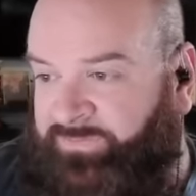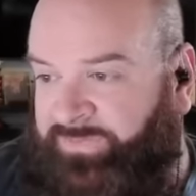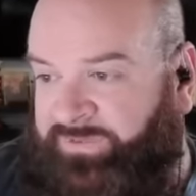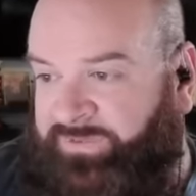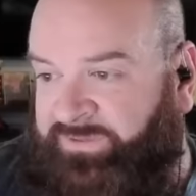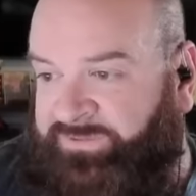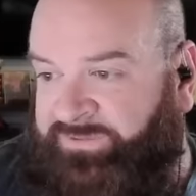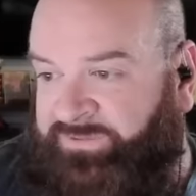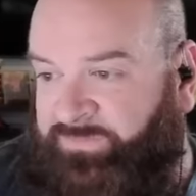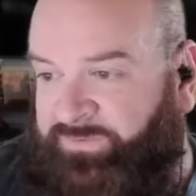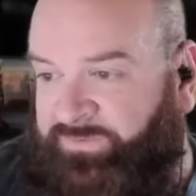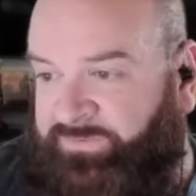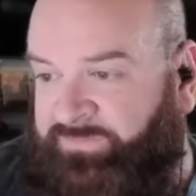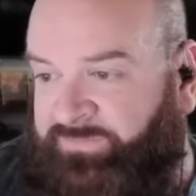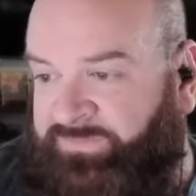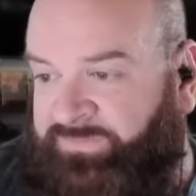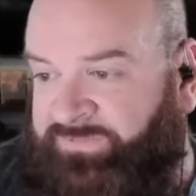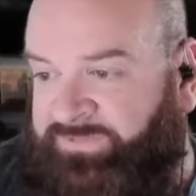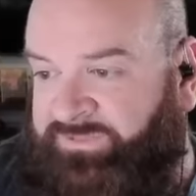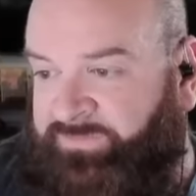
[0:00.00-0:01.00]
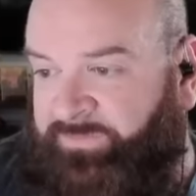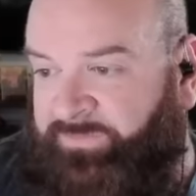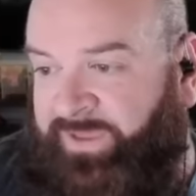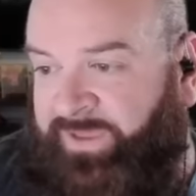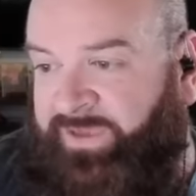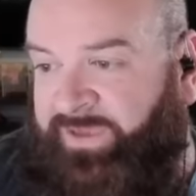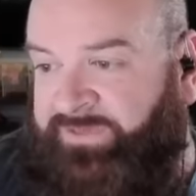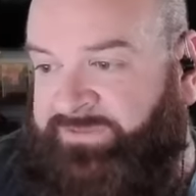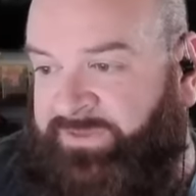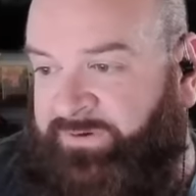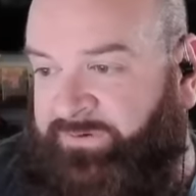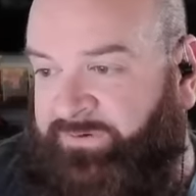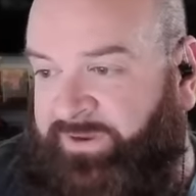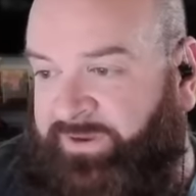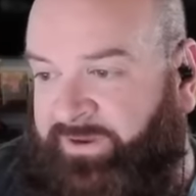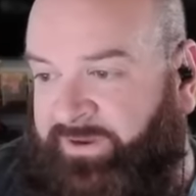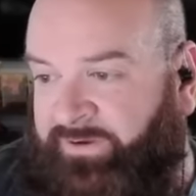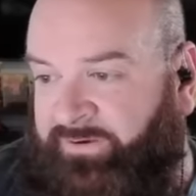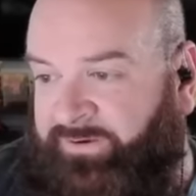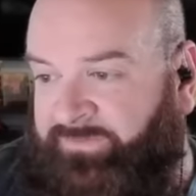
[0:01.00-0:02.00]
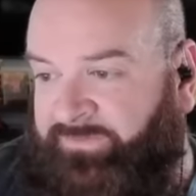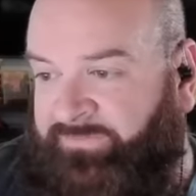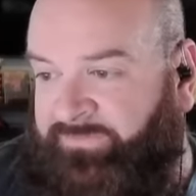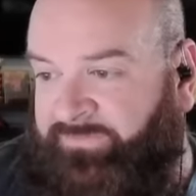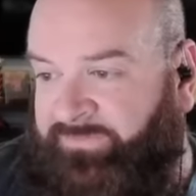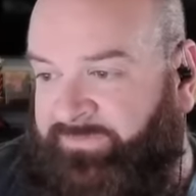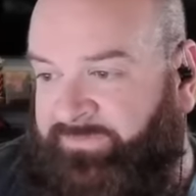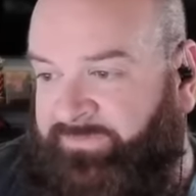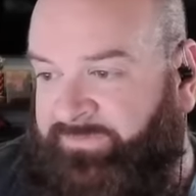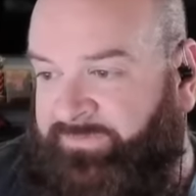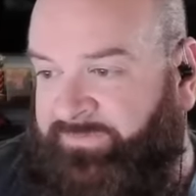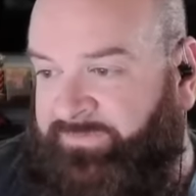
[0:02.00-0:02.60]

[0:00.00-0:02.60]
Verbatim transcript: because it would smash their narrative.